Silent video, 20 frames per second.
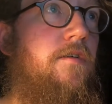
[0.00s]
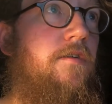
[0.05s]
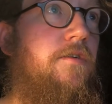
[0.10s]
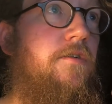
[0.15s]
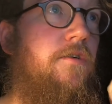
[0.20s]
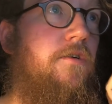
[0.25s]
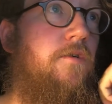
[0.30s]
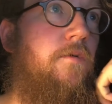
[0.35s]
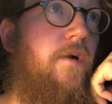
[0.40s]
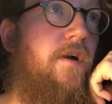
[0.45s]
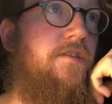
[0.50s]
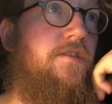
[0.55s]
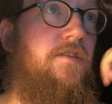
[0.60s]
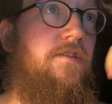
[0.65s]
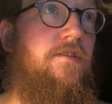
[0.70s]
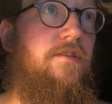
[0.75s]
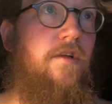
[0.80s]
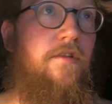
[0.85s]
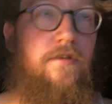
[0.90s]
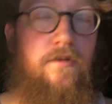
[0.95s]
Your
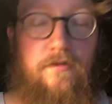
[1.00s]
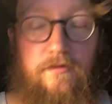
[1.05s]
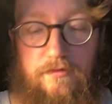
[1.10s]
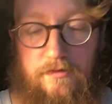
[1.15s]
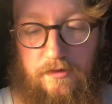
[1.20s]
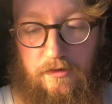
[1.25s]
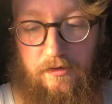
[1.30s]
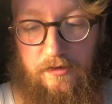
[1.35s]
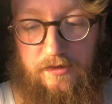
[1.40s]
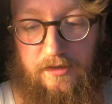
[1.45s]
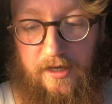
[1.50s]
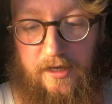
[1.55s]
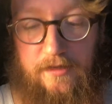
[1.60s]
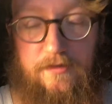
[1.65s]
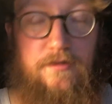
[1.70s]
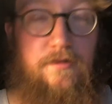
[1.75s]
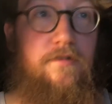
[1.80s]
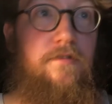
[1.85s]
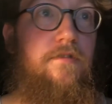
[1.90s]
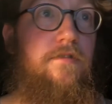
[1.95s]
questions on the new surge
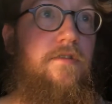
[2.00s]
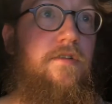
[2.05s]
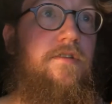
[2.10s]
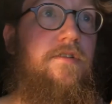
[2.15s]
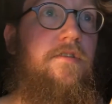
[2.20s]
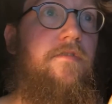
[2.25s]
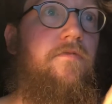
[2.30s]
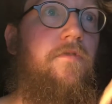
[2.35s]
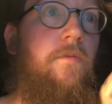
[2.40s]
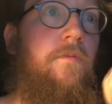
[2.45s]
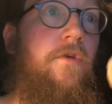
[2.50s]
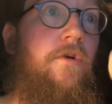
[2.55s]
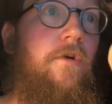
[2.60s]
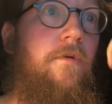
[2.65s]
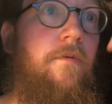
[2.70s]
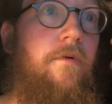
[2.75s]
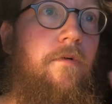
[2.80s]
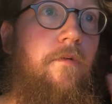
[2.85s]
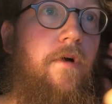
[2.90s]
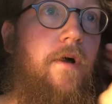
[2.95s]
answered. So this is from the
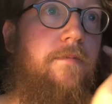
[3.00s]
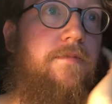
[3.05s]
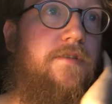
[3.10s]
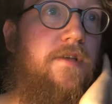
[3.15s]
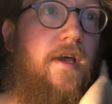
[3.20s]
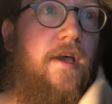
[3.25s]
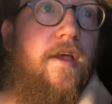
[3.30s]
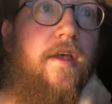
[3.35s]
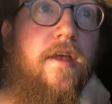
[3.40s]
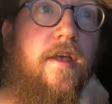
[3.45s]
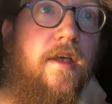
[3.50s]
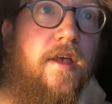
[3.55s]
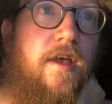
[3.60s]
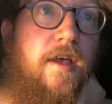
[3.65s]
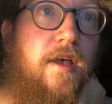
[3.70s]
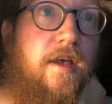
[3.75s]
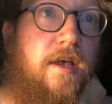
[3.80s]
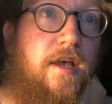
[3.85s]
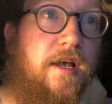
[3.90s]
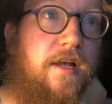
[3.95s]
Uber website.
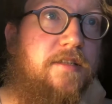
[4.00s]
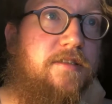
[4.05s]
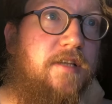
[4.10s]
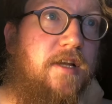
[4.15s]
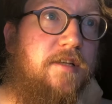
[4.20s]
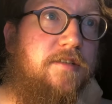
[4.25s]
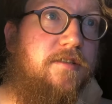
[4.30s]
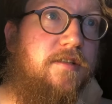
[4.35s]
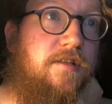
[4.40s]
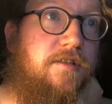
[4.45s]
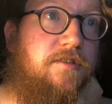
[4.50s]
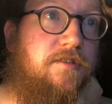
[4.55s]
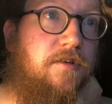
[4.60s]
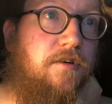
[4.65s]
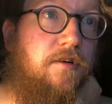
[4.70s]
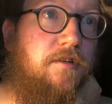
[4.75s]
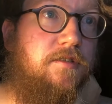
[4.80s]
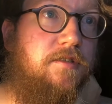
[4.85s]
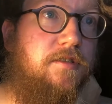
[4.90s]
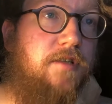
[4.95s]
It says the
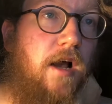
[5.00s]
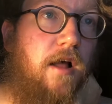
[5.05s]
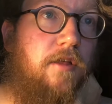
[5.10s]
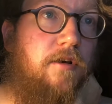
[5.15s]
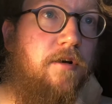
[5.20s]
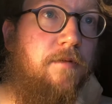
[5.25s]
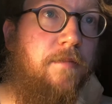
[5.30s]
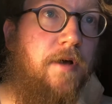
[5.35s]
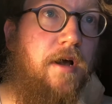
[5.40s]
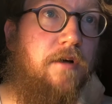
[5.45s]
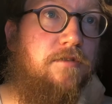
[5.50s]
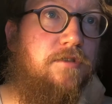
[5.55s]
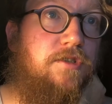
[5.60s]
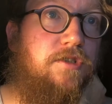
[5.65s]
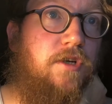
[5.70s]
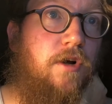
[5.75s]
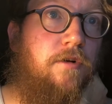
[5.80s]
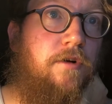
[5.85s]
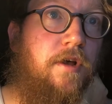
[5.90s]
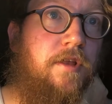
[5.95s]
surge dollar amounts
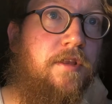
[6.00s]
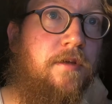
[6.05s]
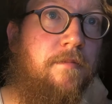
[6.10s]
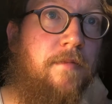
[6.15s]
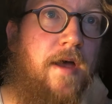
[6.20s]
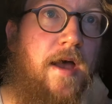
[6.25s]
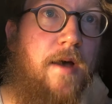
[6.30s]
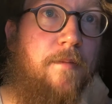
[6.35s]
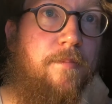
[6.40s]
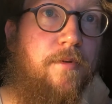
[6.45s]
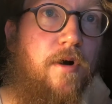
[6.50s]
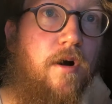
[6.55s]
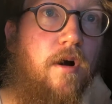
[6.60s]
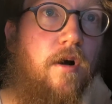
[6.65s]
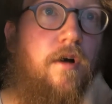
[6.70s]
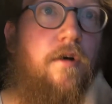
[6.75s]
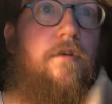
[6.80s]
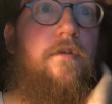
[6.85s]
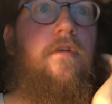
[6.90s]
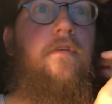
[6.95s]
shown on the map
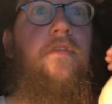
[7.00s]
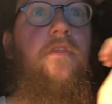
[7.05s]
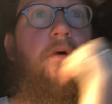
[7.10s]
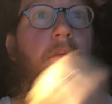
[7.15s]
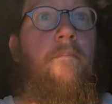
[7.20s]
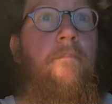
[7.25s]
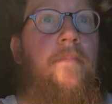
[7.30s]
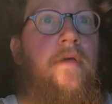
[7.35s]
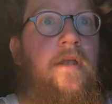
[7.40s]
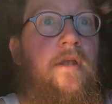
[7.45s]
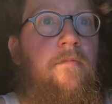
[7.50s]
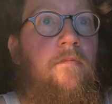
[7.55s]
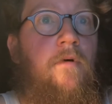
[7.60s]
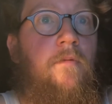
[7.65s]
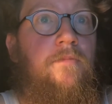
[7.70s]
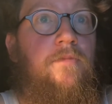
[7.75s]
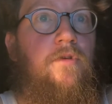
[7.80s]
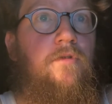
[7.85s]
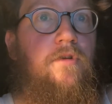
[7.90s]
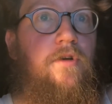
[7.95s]
are the
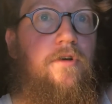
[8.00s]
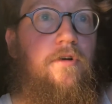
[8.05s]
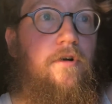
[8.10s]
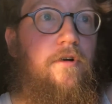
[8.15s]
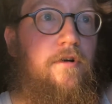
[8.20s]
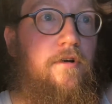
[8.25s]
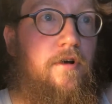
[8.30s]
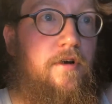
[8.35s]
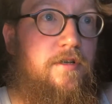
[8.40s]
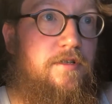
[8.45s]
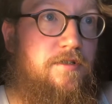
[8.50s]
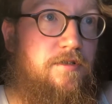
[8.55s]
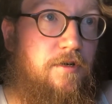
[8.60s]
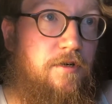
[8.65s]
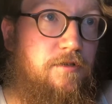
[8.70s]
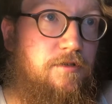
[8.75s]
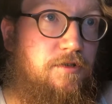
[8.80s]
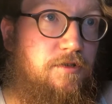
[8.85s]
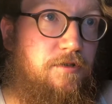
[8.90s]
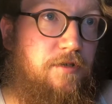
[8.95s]
minimum you can earn on a
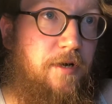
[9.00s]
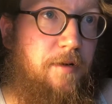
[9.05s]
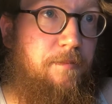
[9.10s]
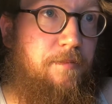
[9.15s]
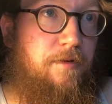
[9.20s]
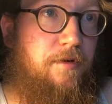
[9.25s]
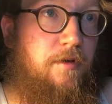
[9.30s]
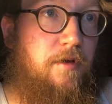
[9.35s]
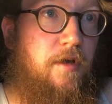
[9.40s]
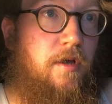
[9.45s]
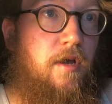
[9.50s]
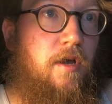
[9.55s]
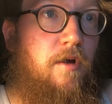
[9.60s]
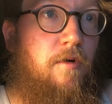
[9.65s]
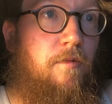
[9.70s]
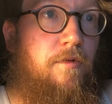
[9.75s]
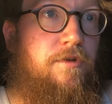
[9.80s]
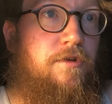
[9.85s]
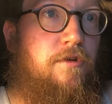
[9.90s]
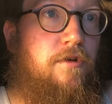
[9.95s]
surge trip.
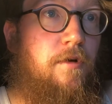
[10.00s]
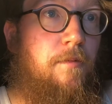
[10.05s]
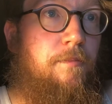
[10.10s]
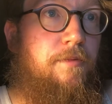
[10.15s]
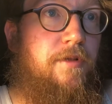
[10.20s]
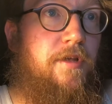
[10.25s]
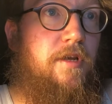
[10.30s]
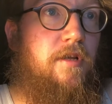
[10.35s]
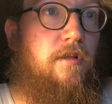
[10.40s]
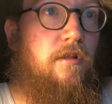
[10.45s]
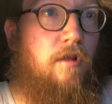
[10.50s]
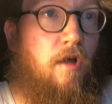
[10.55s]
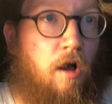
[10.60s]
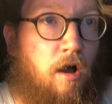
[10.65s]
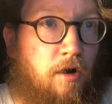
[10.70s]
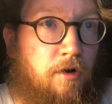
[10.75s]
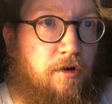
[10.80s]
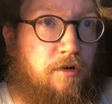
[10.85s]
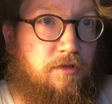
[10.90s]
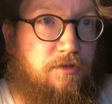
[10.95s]
When you complete a
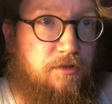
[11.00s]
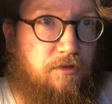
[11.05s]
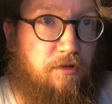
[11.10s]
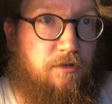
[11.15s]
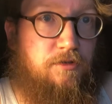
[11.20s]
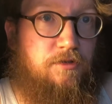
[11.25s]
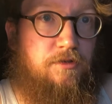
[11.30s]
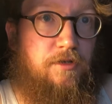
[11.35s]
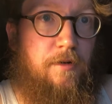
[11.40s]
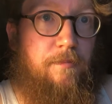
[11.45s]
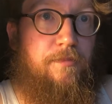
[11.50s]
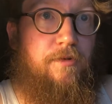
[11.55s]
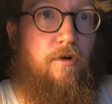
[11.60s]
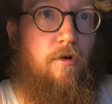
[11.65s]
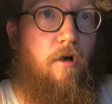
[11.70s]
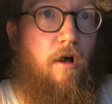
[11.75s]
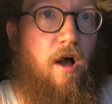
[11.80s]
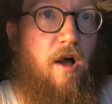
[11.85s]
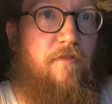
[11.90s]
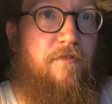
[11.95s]
longer surge trip,
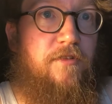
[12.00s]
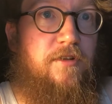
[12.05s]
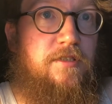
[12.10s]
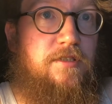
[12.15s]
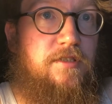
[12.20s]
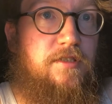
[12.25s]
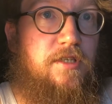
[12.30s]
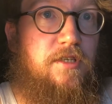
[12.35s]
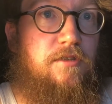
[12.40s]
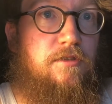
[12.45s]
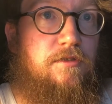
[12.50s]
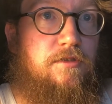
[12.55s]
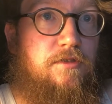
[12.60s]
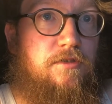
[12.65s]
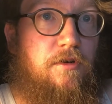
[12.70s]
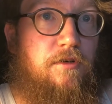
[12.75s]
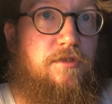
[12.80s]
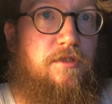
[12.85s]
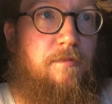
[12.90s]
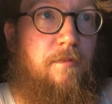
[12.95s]
you'll often see your
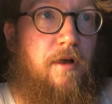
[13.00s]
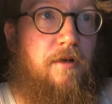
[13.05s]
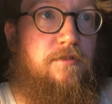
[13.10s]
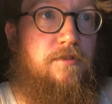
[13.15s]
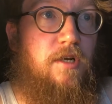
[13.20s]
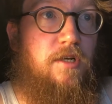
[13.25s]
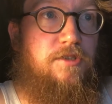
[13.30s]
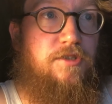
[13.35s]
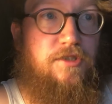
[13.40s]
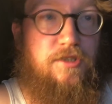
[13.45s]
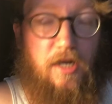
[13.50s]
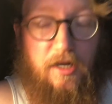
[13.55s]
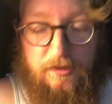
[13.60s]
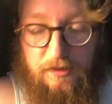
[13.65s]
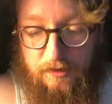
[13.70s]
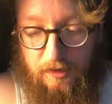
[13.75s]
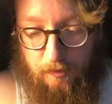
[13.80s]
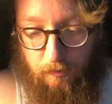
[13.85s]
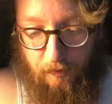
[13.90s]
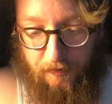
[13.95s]
surge amounts
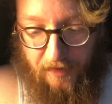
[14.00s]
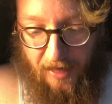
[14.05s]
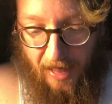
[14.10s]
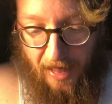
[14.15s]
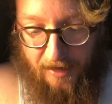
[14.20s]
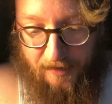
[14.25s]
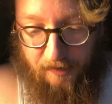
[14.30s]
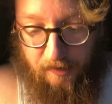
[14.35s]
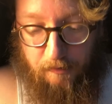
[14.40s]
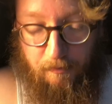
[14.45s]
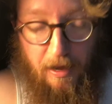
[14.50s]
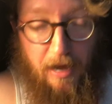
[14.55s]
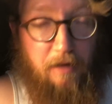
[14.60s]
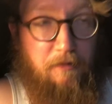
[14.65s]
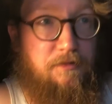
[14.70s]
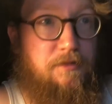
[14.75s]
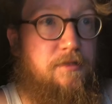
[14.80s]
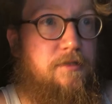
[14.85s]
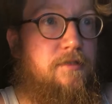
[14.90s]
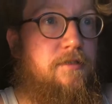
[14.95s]
adjusted with added
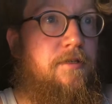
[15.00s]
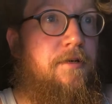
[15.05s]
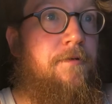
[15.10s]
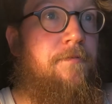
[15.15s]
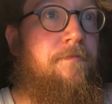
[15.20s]
amounts.